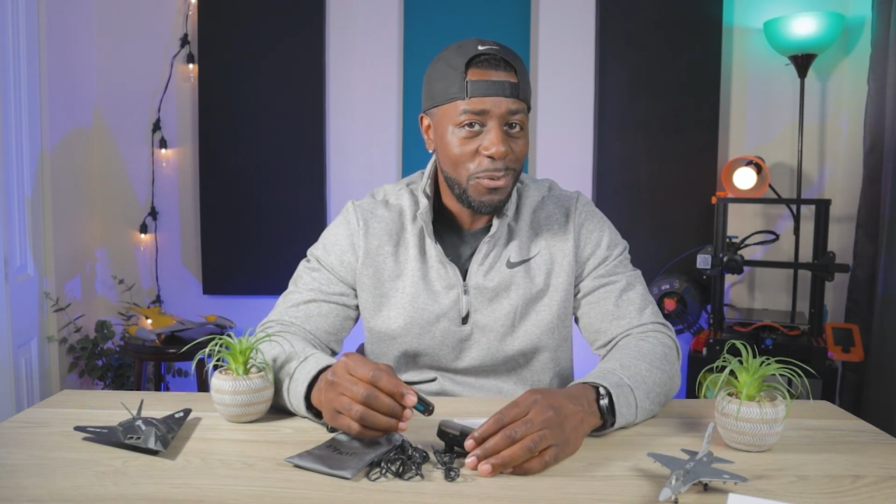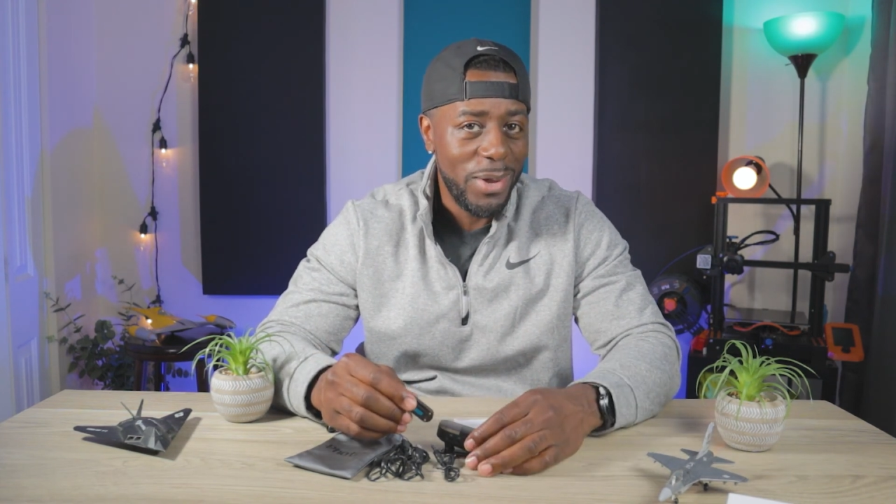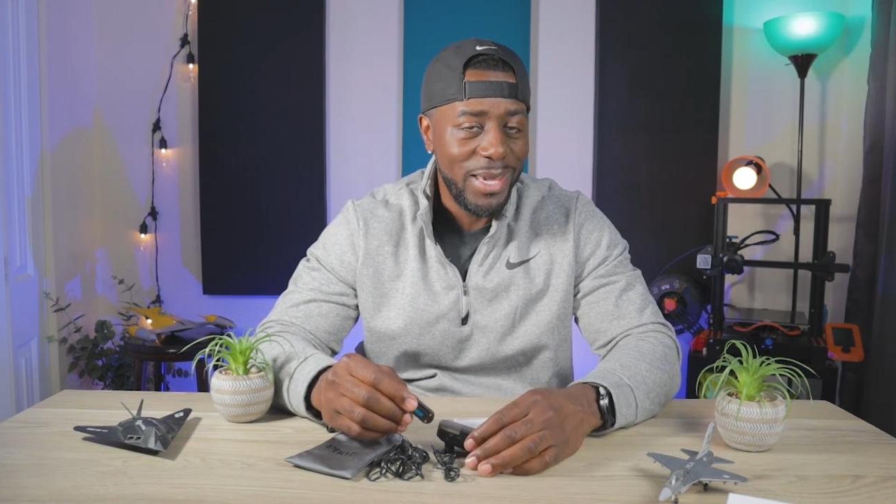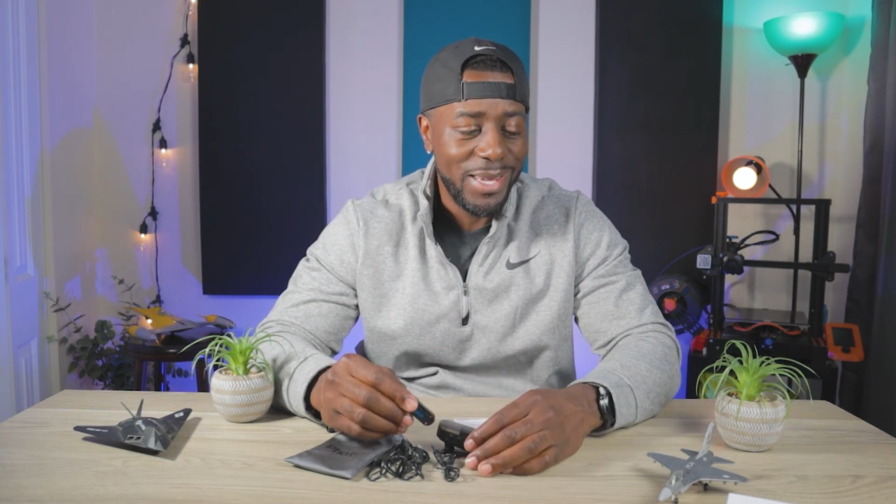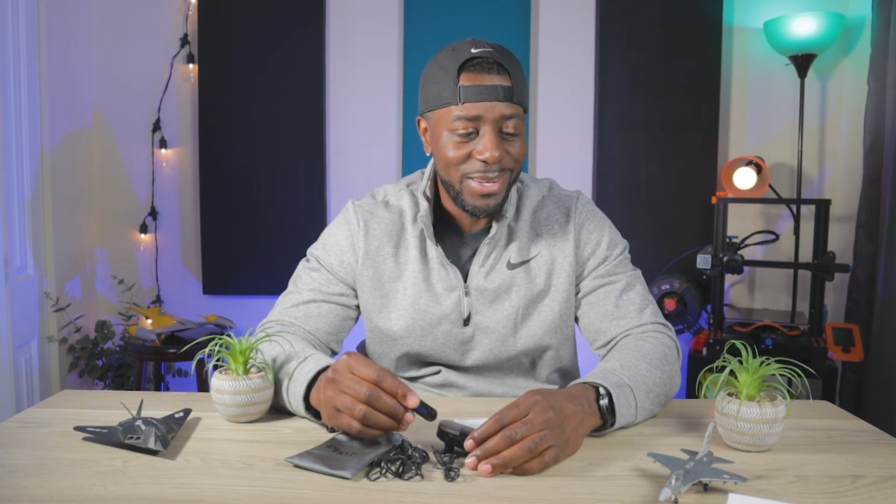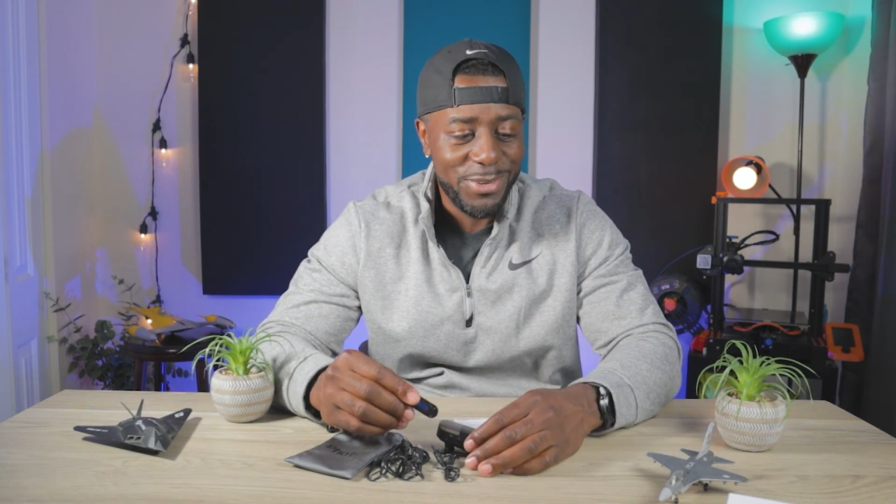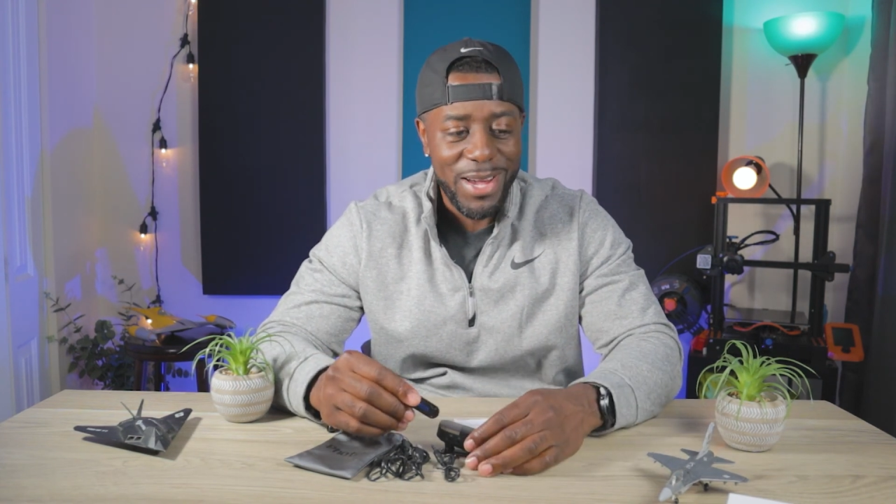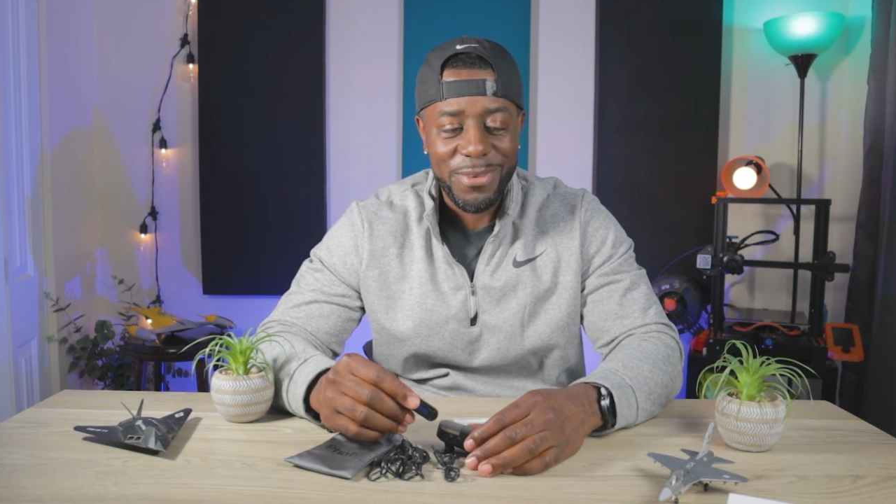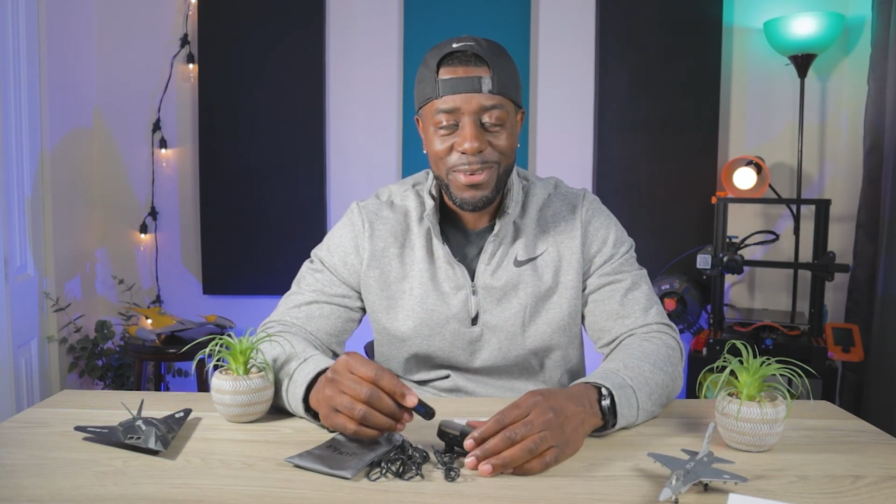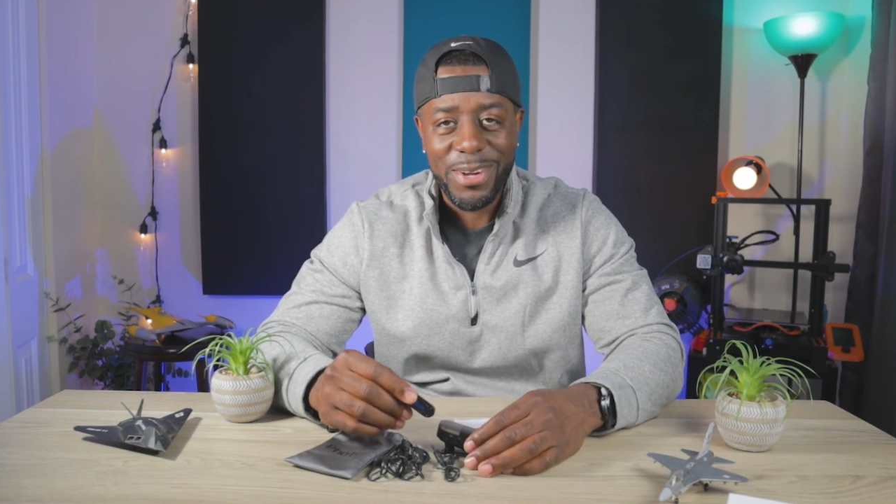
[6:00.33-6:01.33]
to wing it and
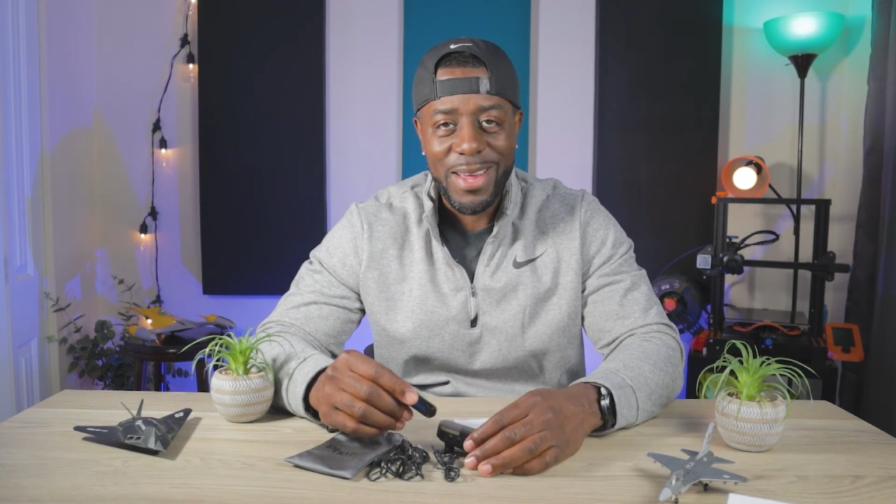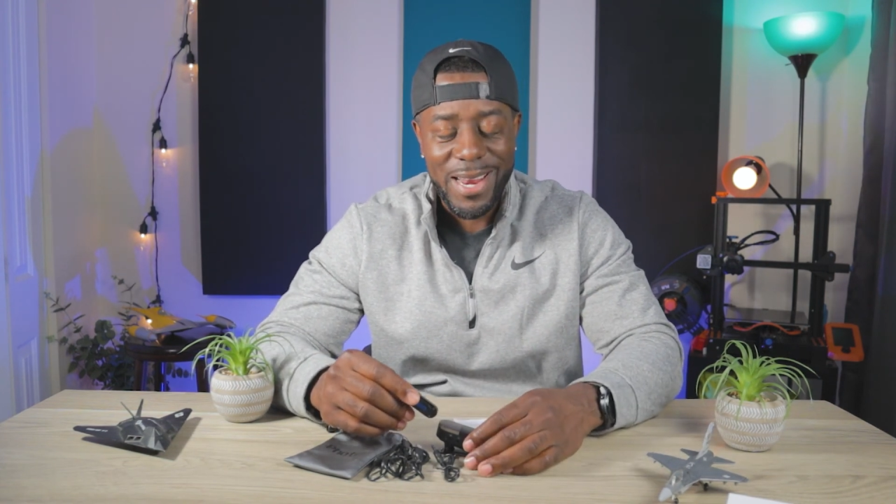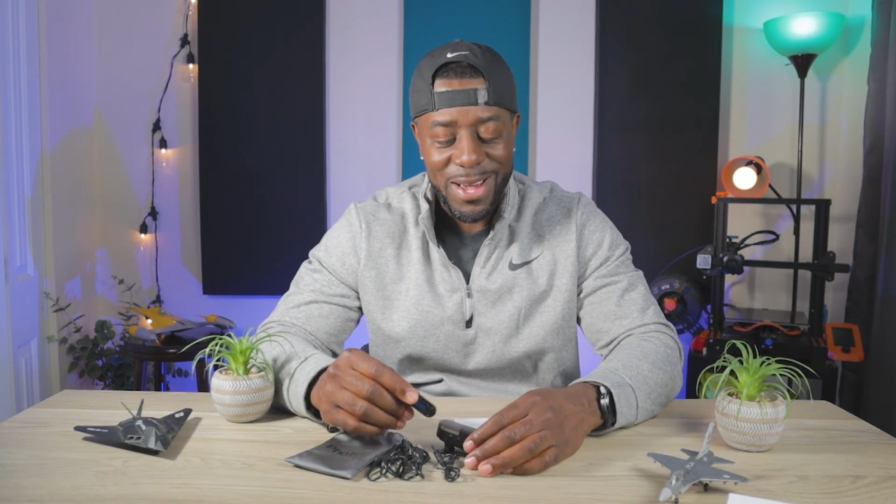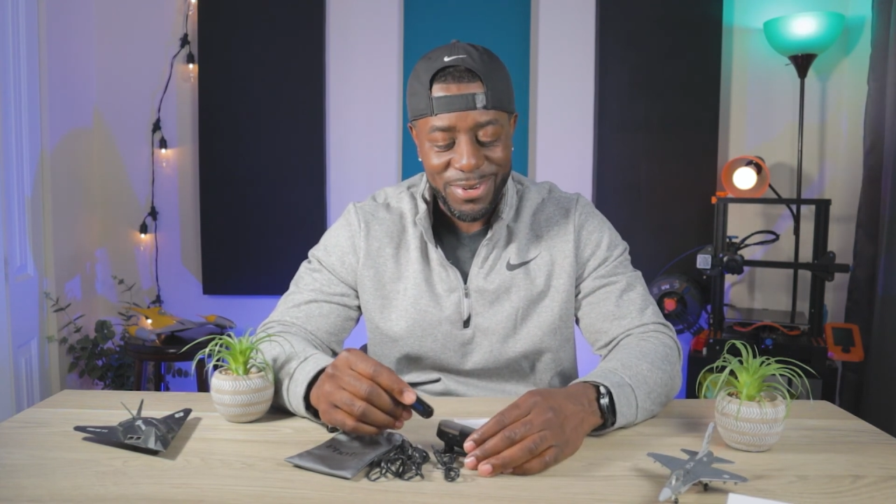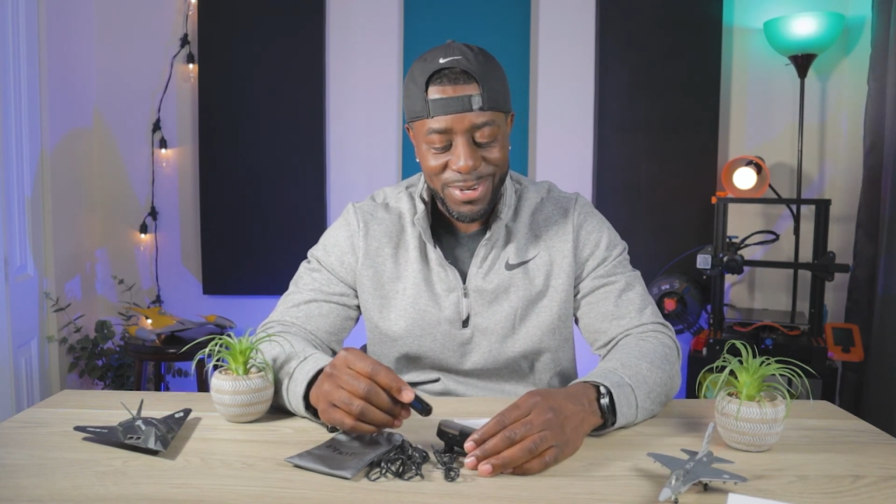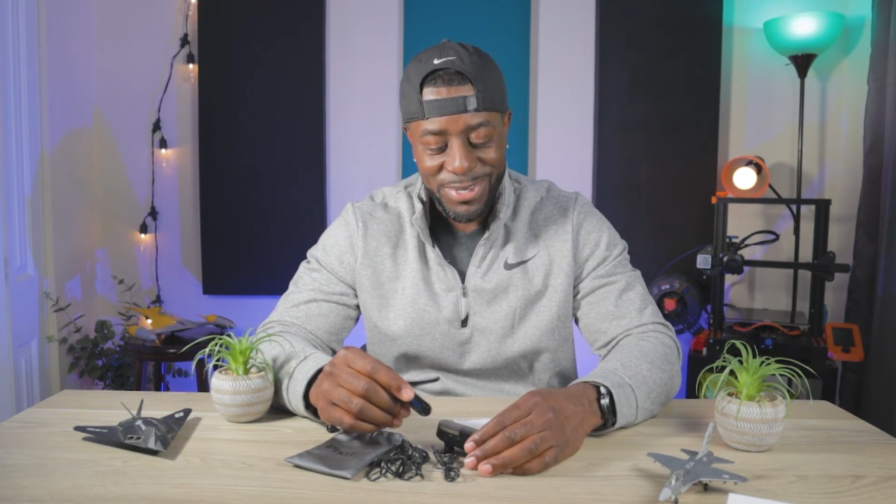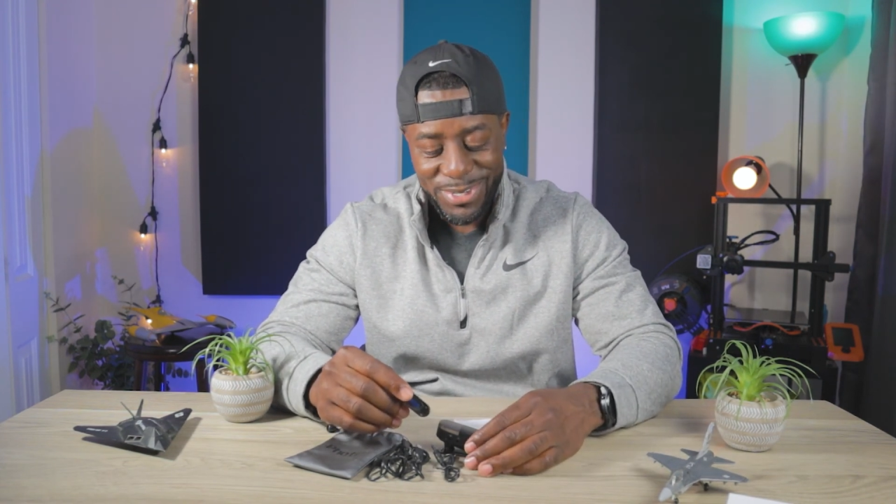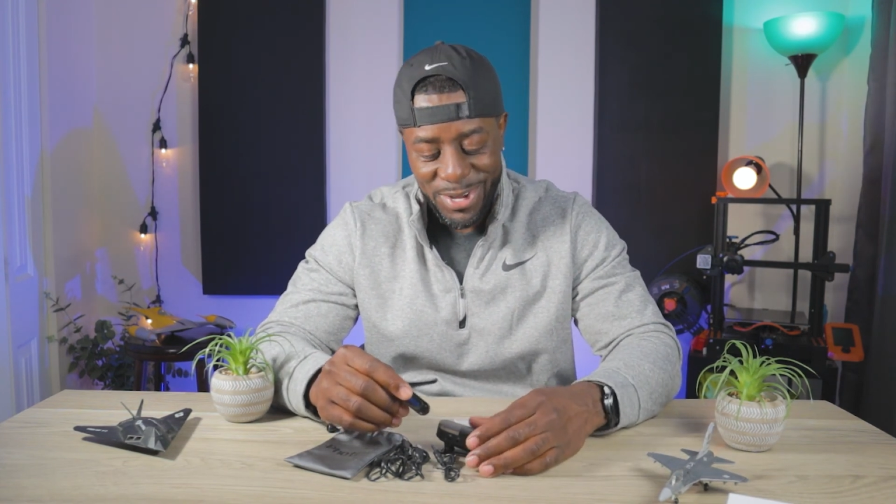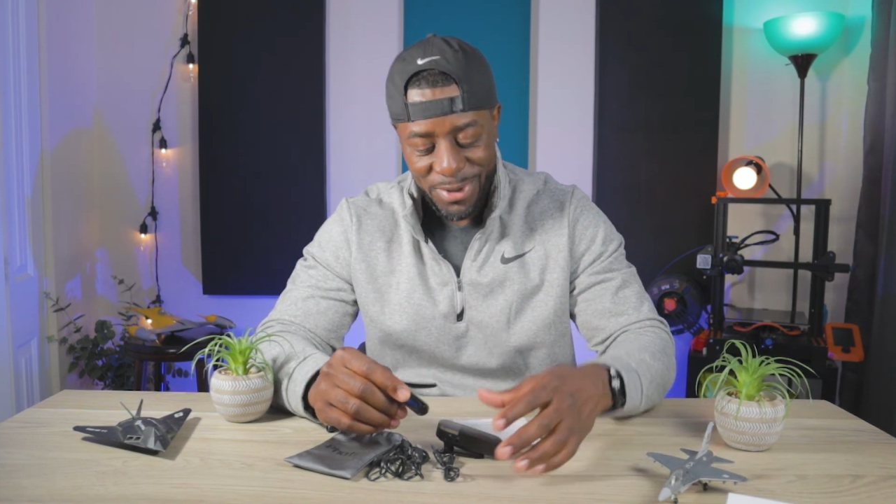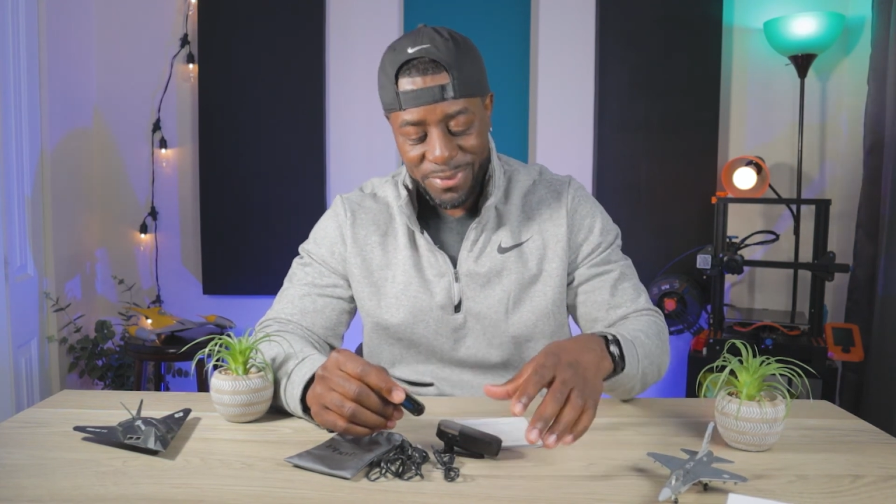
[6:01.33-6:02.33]
try to figure that out
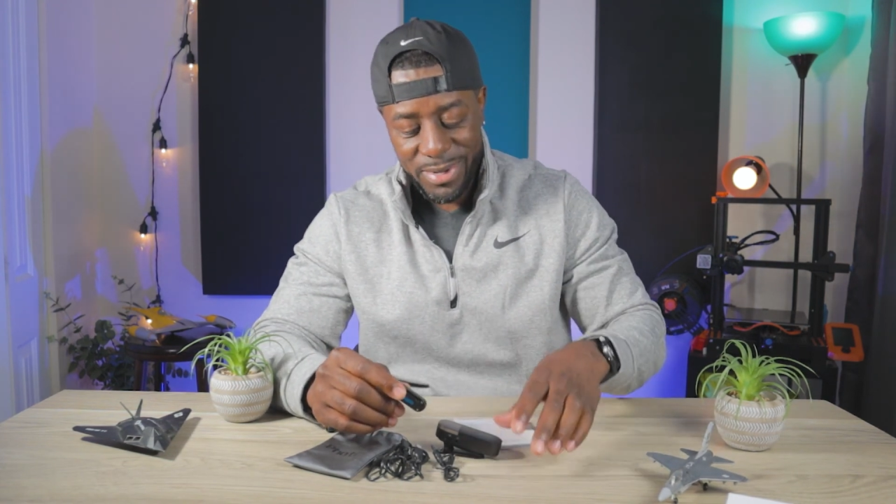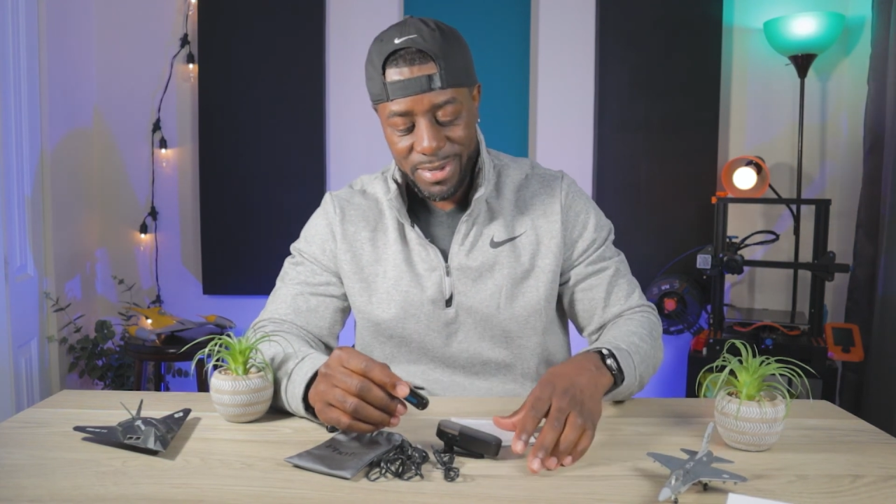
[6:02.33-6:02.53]
yourself.